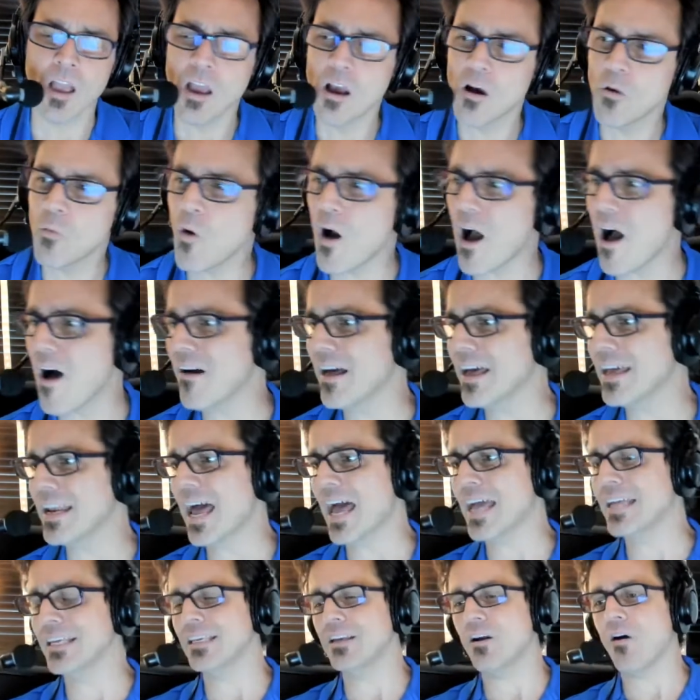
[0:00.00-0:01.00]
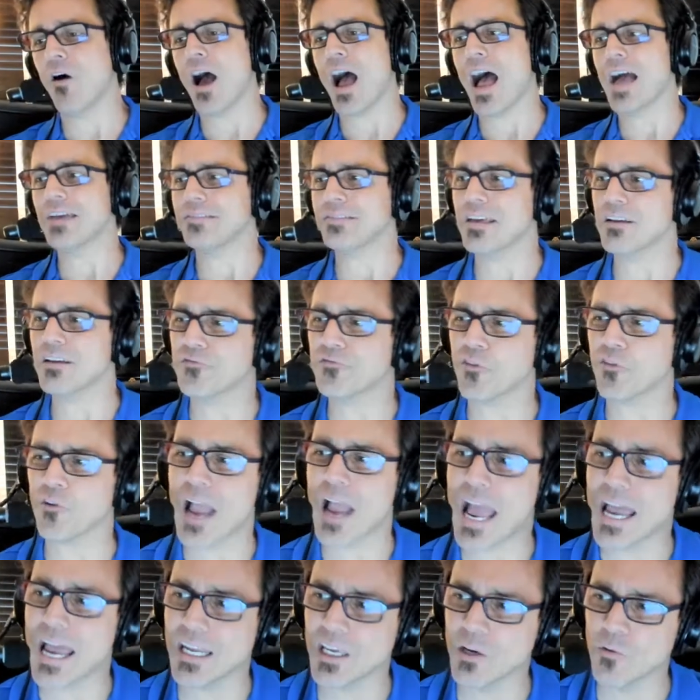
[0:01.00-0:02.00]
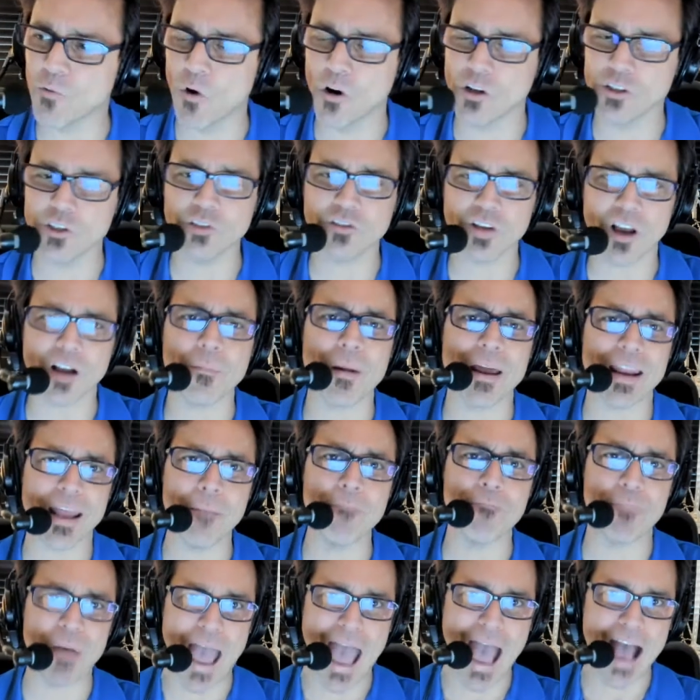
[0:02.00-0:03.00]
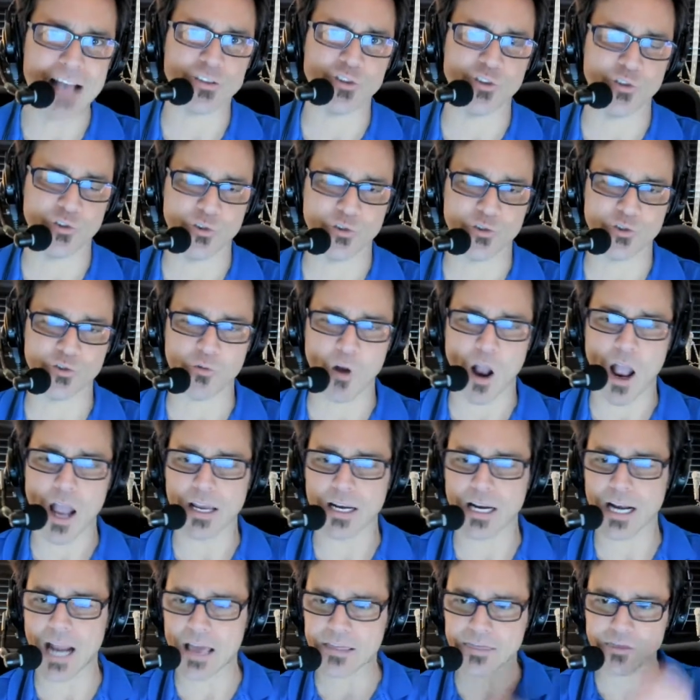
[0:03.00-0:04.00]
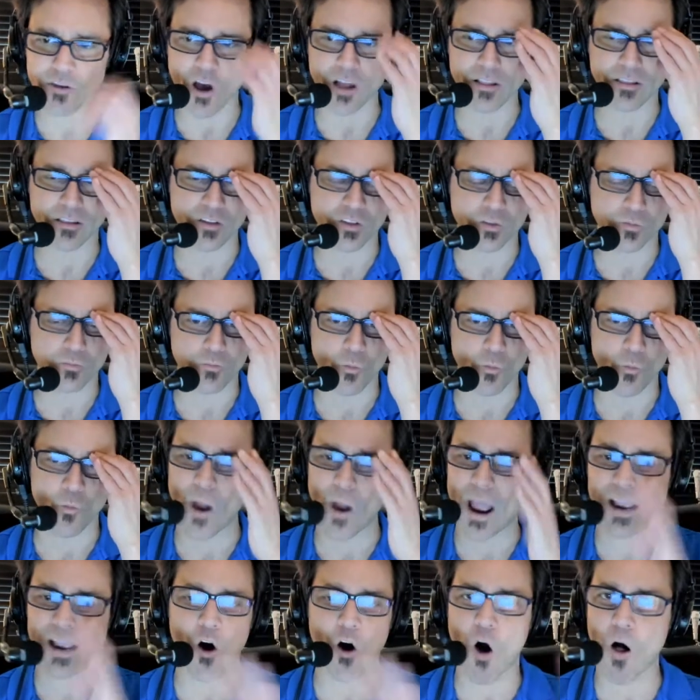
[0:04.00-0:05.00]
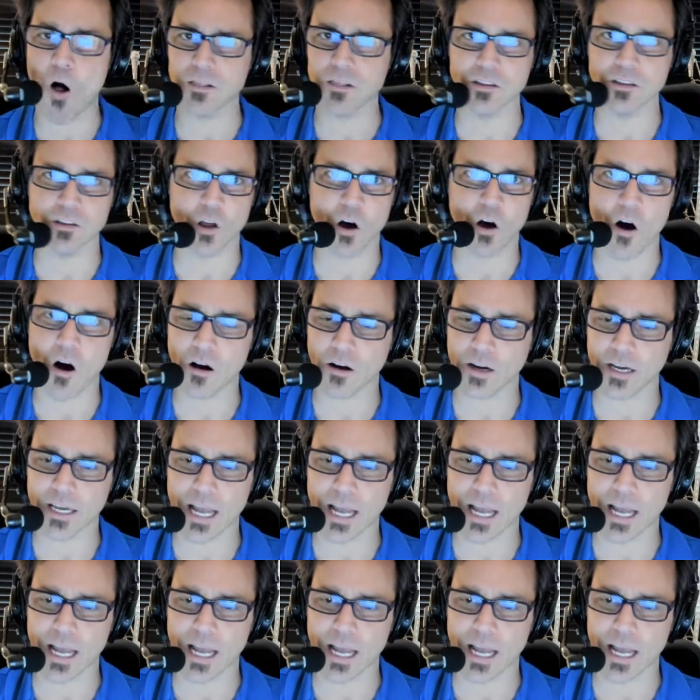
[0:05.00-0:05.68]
Well, and I, you know, I think for anyone, you talk about ambassadors, right? And I thought this way all along.